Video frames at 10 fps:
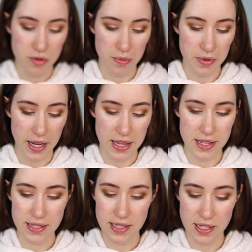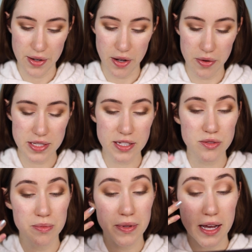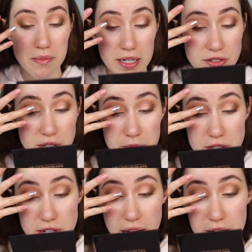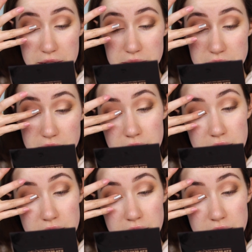to apply this. That's how I always like to apply my shimmer shadows.